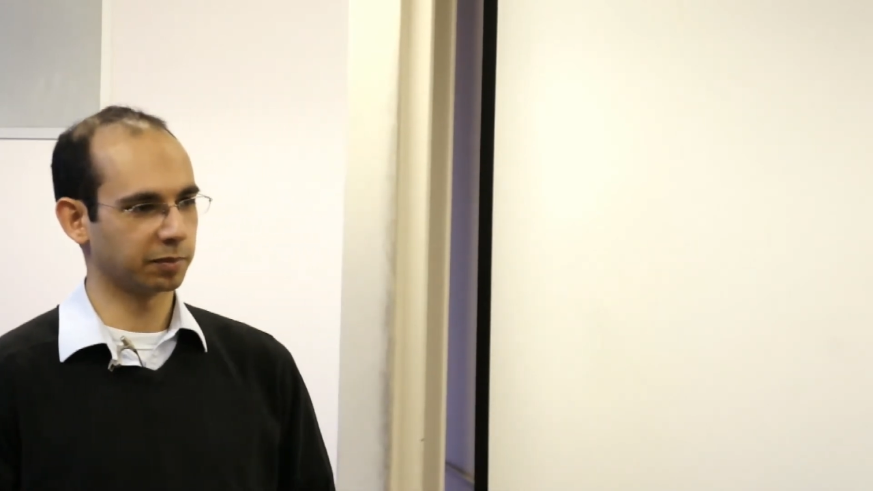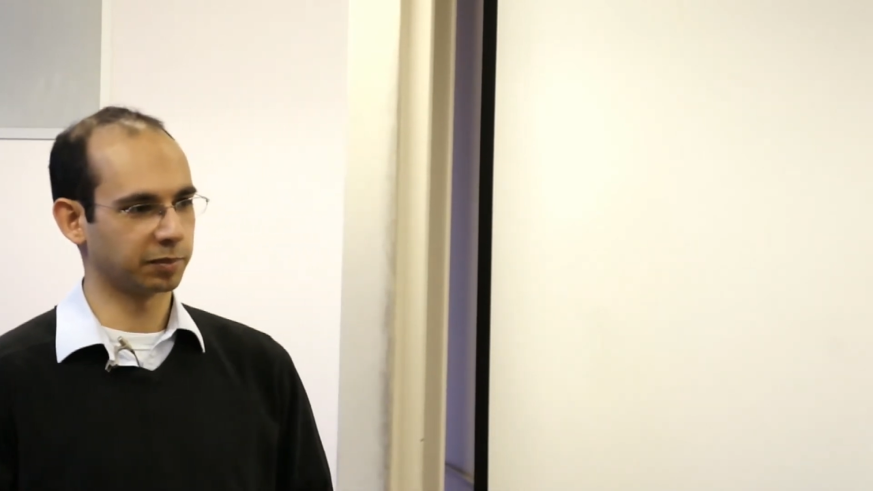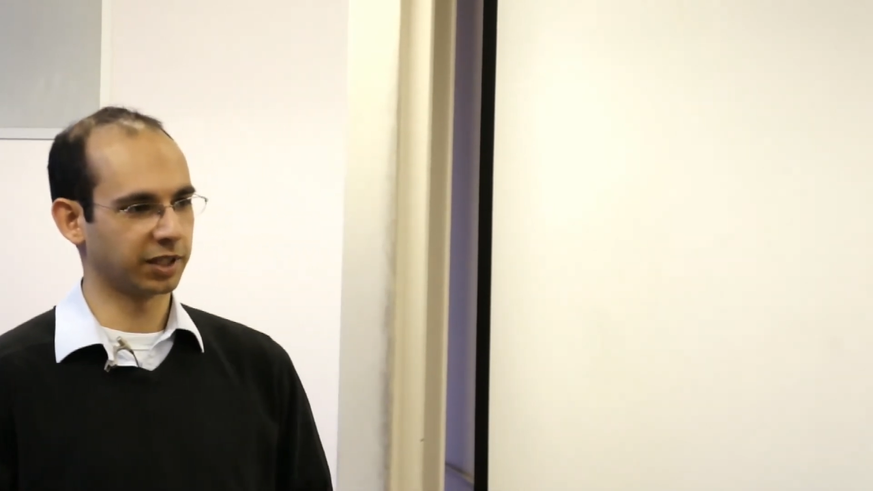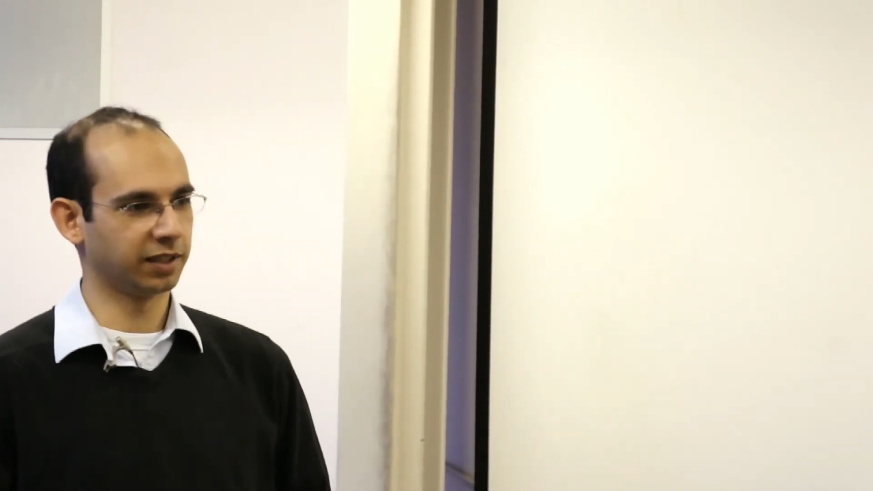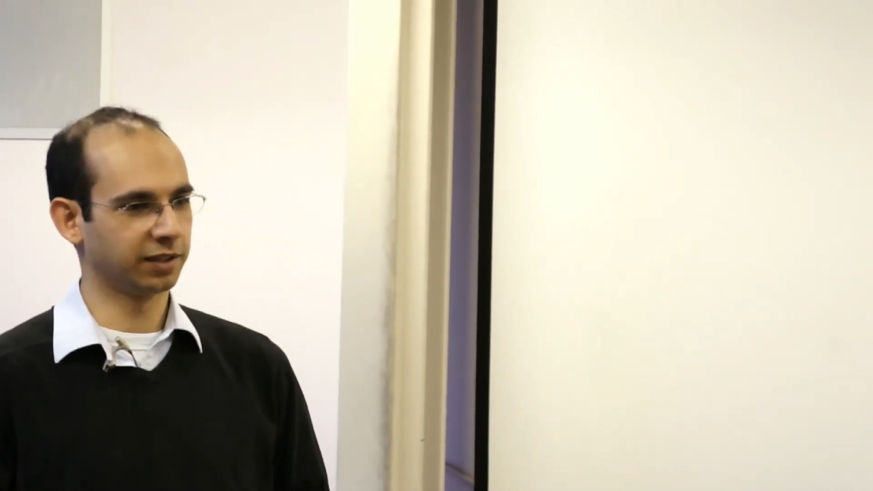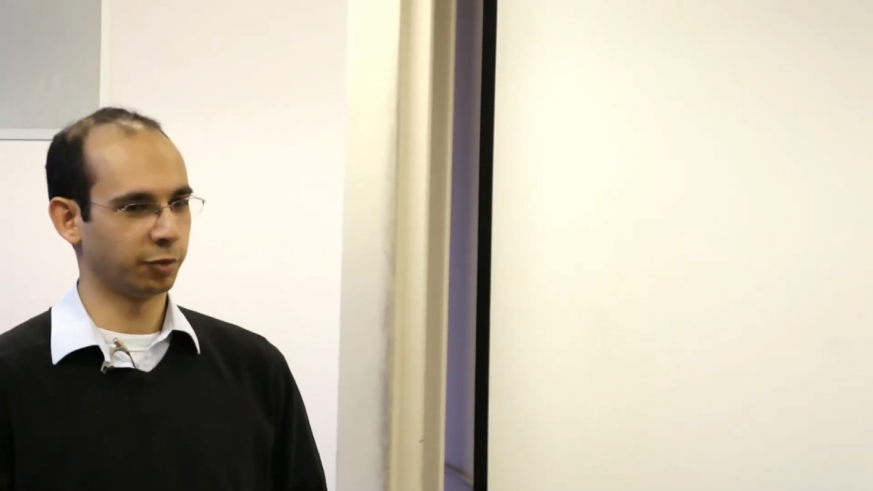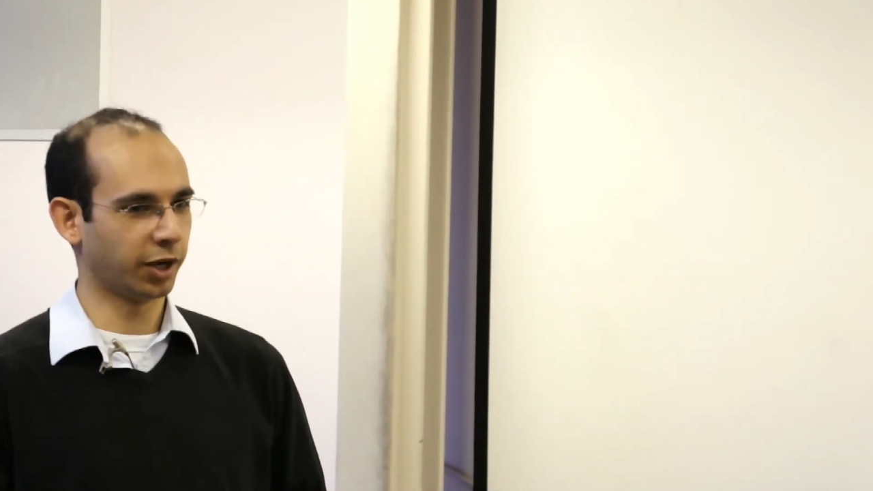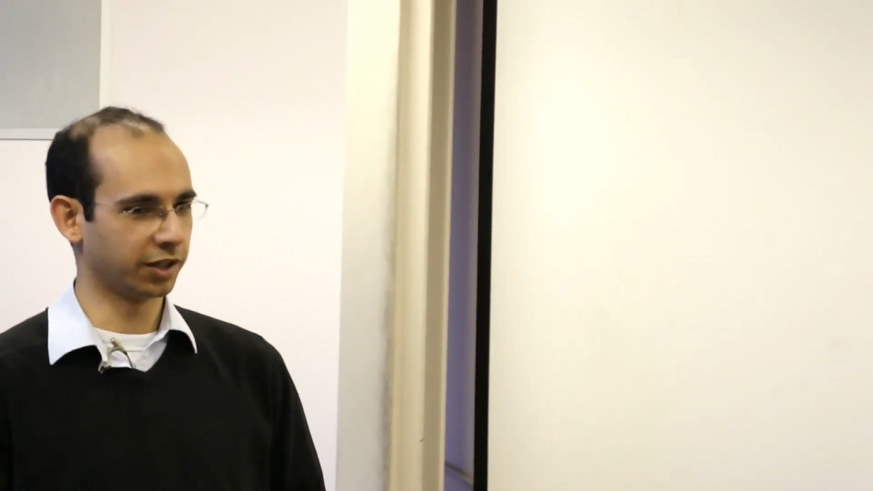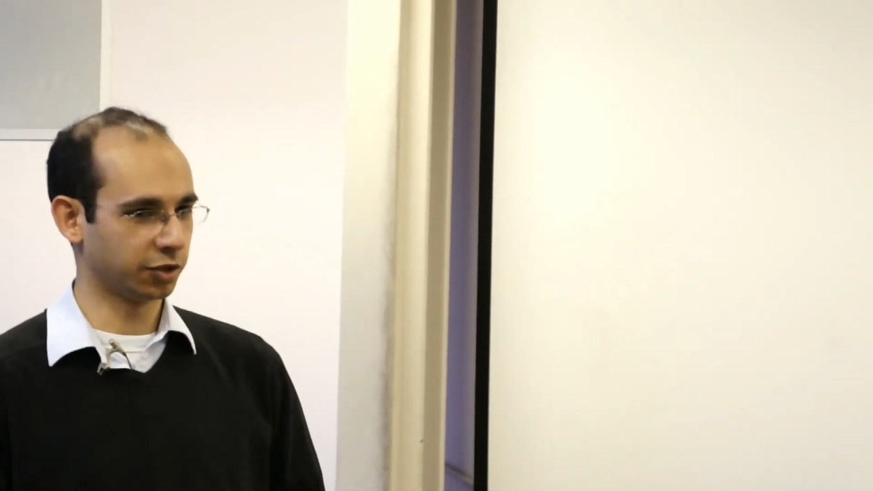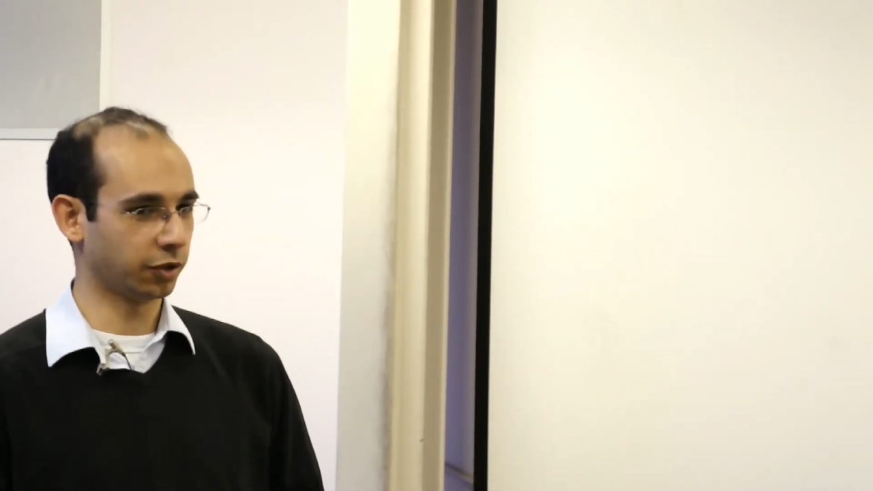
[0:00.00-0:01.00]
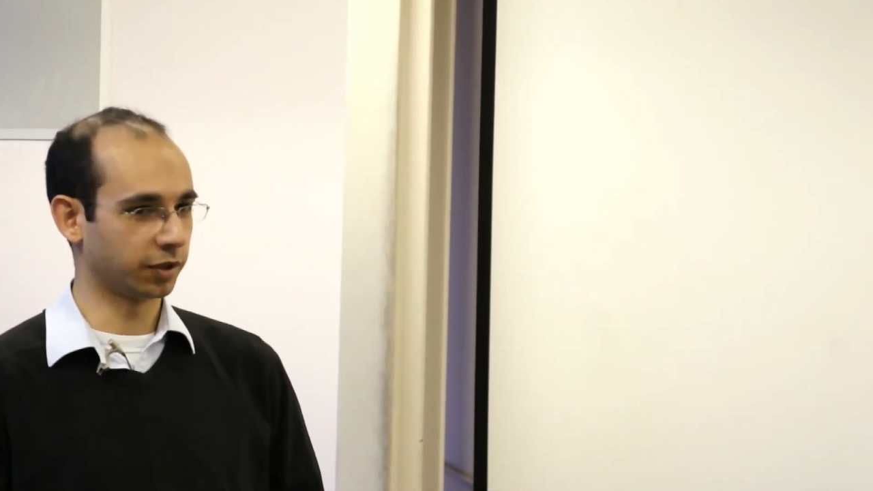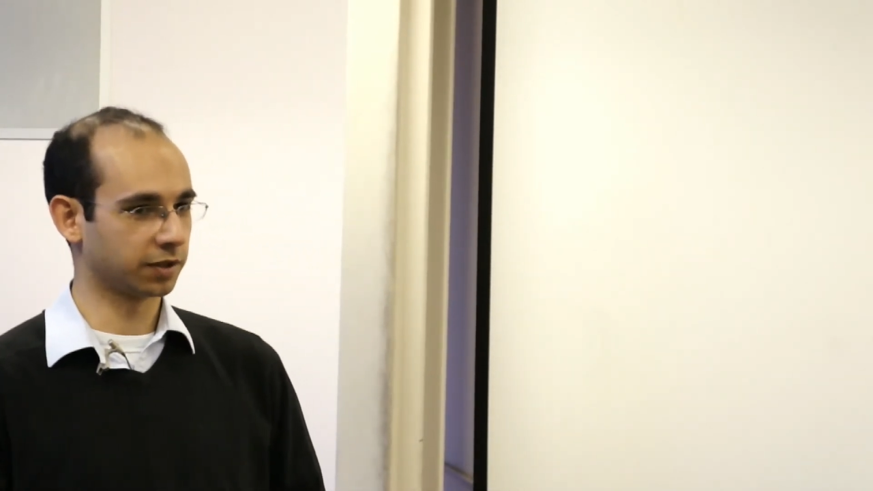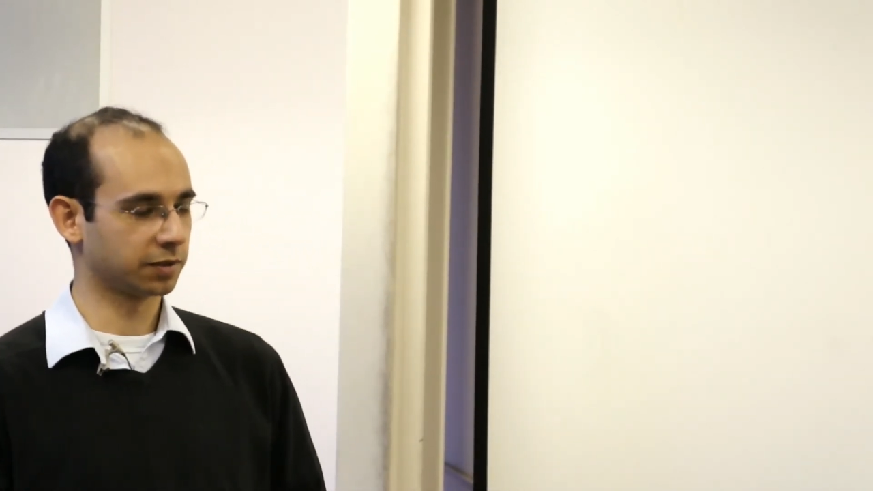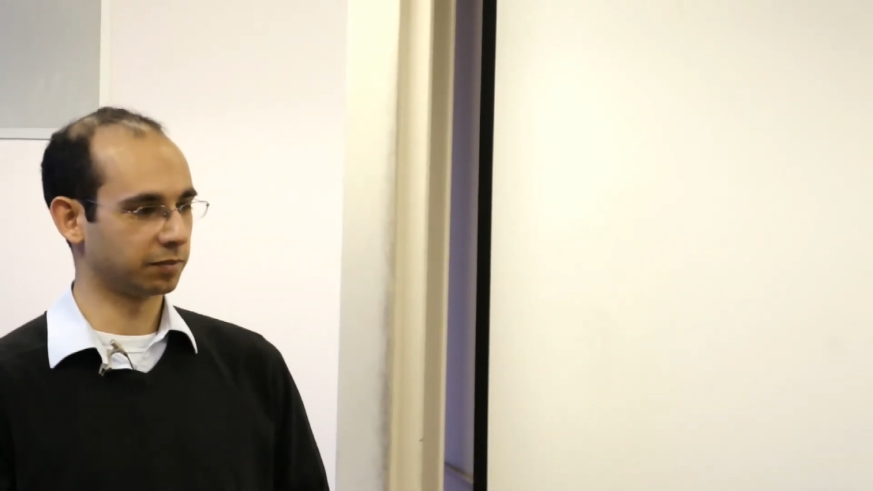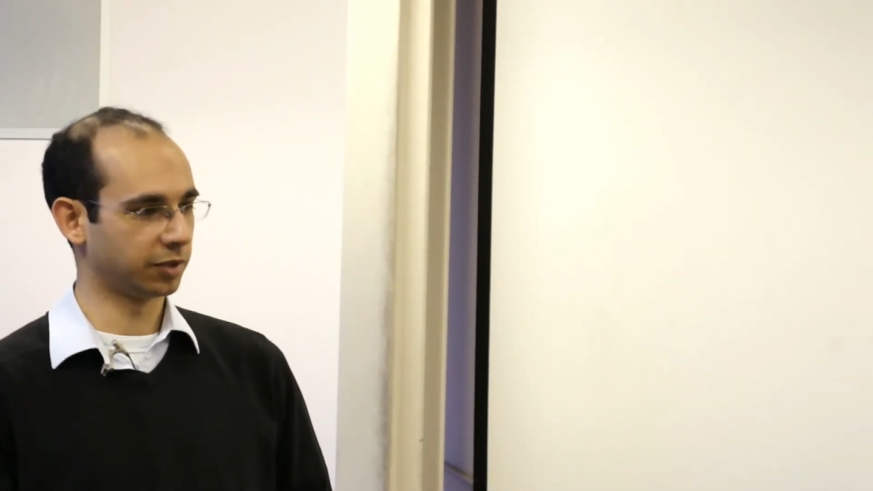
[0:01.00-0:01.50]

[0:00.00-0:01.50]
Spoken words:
being the right choice,